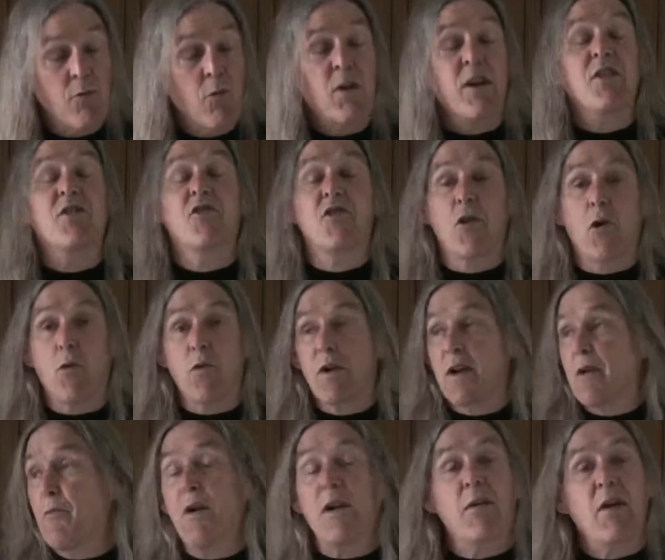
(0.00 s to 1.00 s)
What a joke.
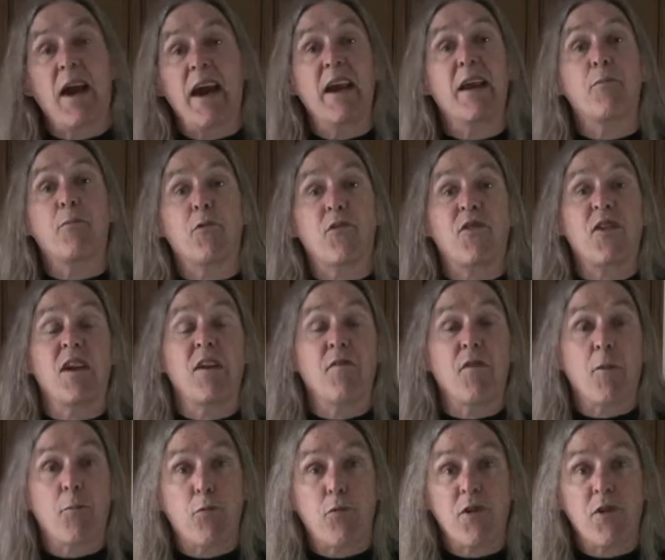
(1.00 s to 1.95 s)
What, 80% of our